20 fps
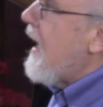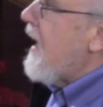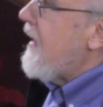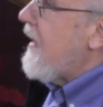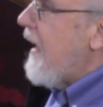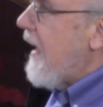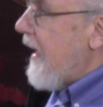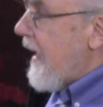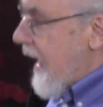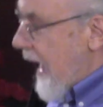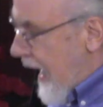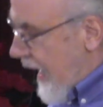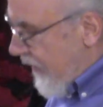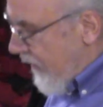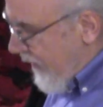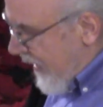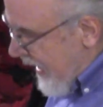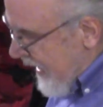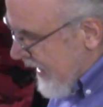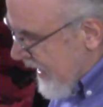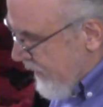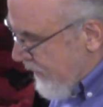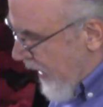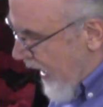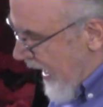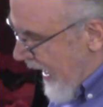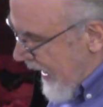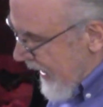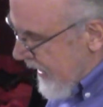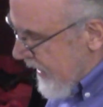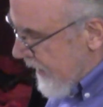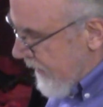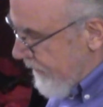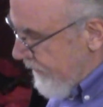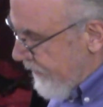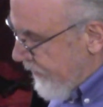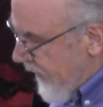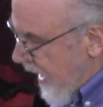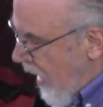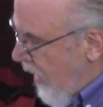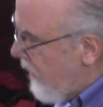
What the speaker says: the gathering spot. Our